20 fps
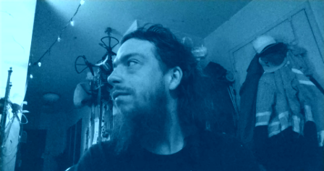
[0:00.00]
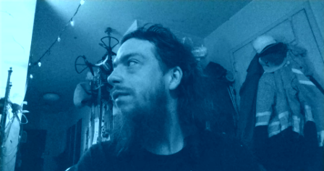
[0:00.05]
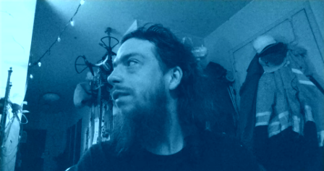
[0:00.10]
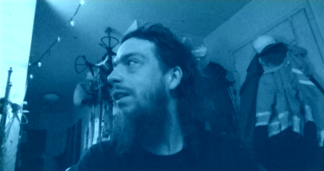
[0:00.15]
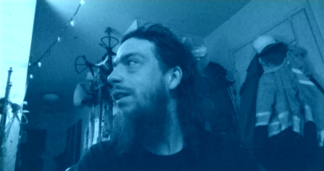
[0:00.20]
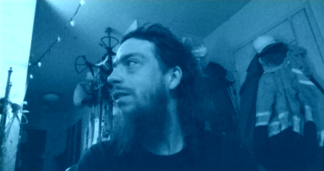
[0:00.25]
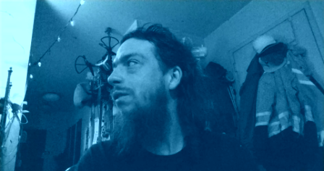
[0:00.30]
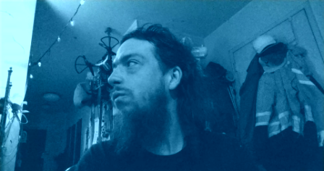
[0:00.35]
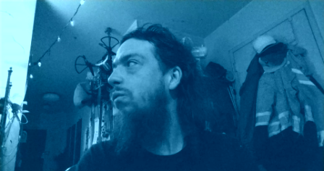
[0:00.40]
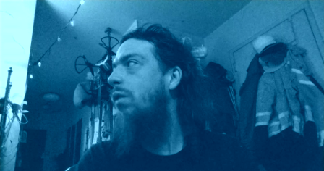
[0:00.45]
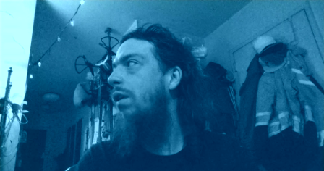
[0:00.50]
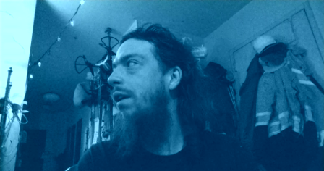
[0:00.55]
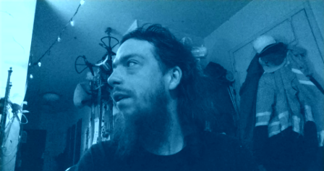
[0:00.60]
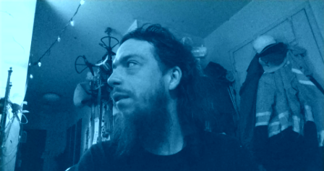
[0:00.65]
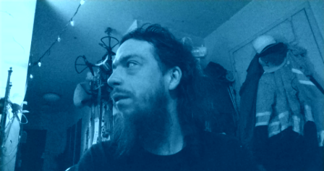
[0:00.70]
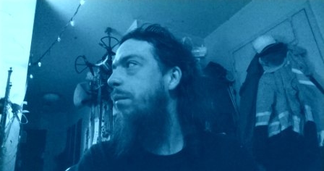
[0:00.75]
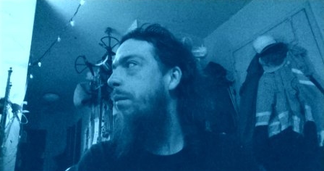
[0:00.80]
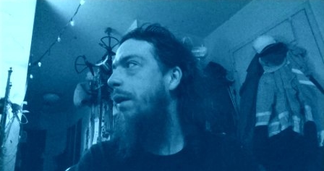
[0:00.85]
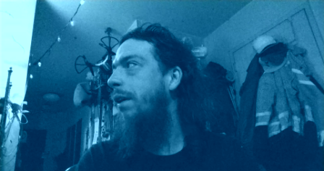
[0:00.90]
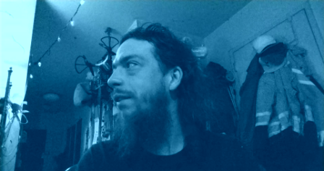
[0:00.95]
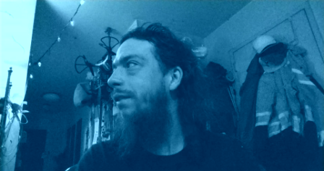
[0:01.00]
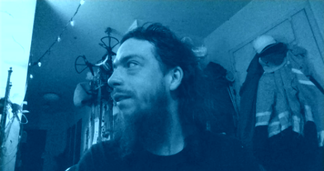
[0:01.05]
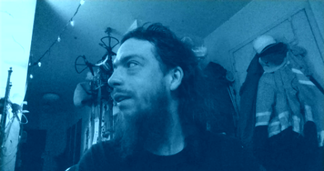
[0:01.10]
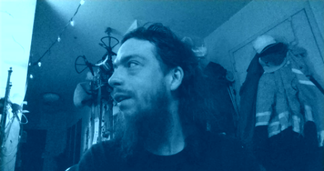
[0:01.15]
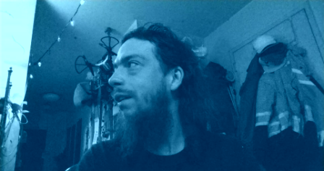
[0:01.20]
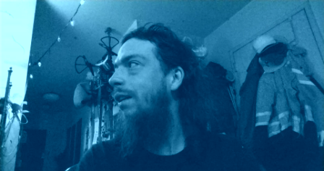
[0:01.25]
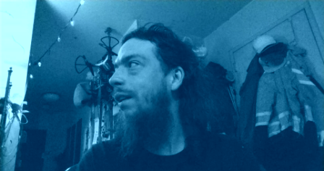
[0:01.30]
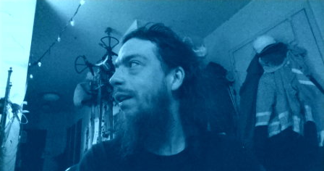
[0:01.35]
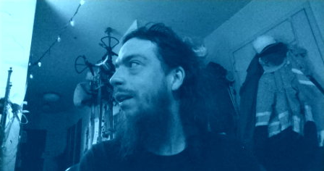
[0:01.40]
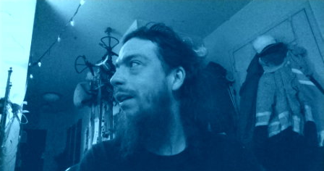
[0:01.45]
this weather,
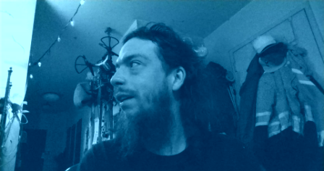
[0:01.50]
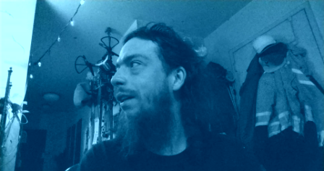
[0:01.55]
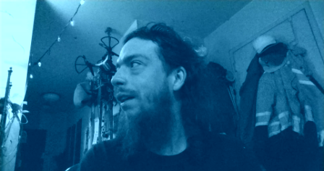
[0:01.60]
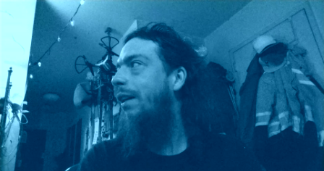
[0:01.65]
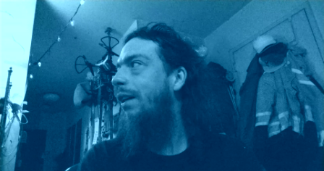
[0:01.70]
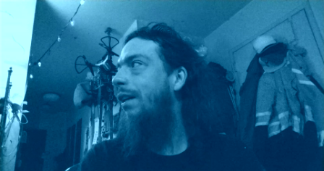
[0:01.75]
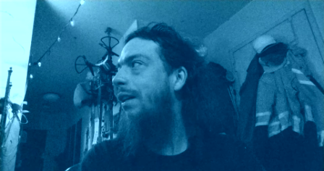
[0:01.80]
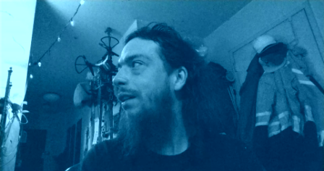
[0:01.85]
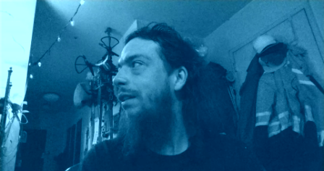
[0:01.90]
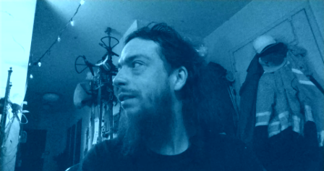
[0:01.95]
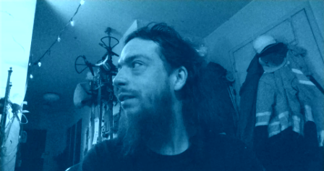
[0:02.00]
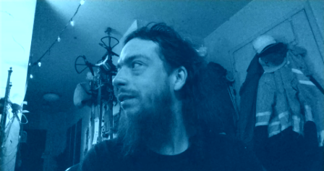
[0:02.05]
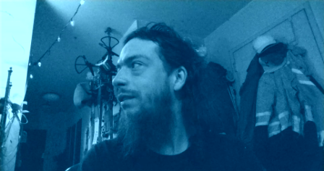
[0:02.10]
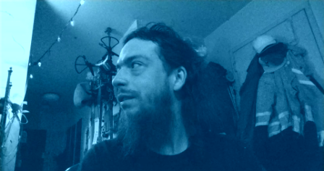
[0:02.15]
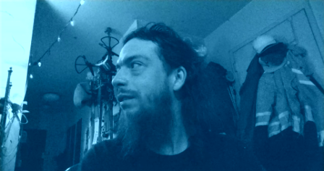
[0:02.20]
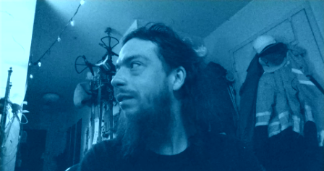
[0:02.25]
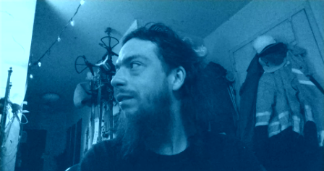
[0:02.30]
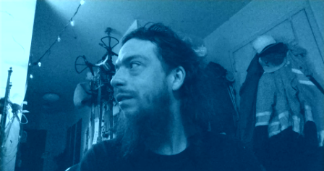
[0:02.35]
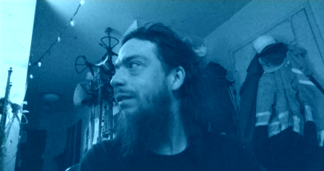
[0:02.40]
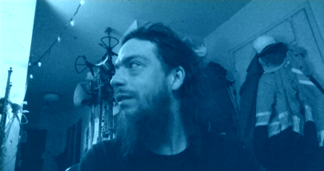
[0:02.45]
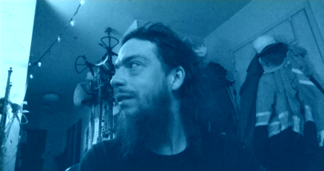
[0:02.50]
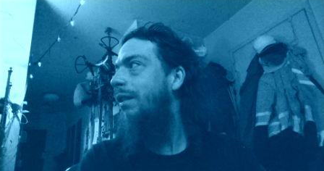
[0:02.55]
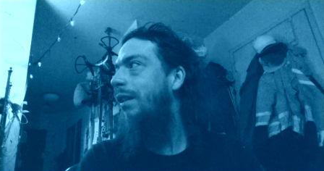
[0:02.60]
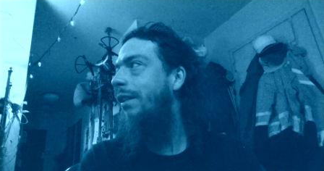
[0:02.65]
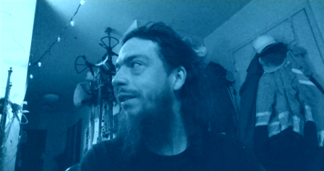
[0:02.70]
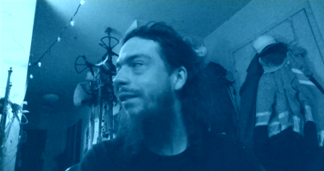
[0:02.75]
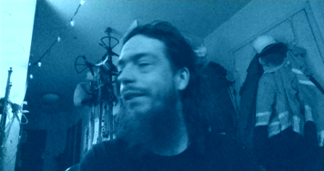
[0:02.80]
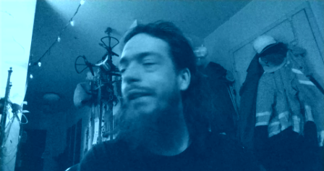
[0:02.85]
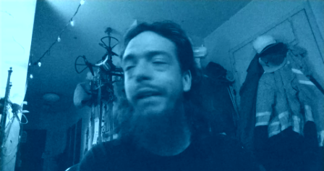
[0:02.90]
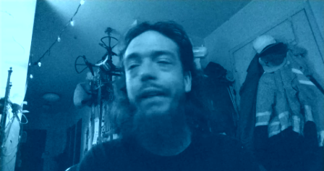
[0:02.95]
basically, uh,
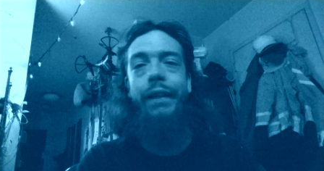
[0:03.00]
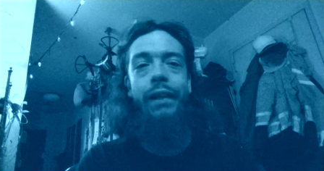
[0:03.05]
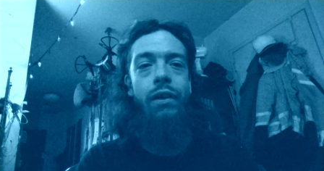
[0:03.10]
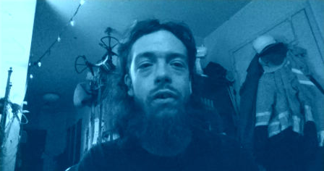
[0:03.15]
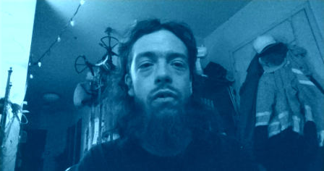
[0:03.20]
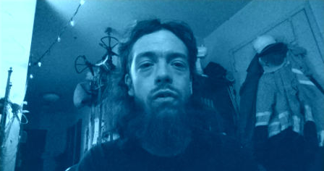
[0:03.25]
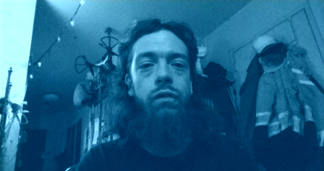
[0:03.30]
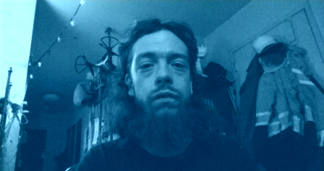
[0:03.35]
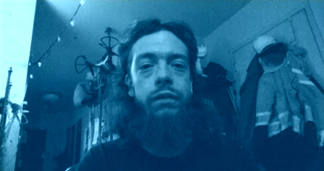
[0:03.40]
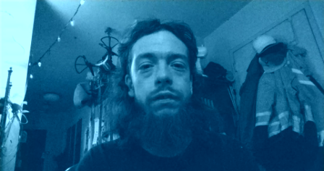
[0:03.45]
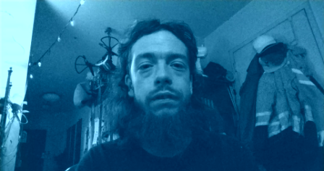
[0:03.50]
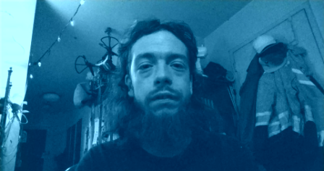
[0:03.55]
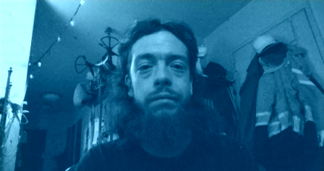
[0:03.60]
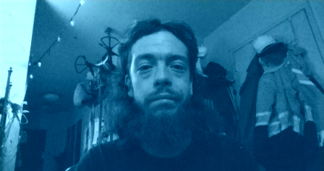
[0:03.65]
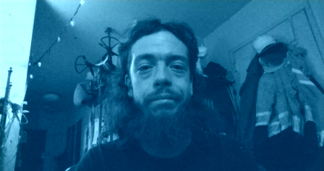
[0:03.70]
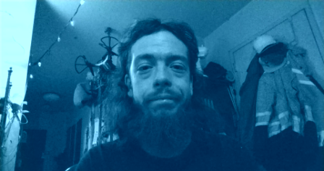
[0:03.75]
it's getting colder.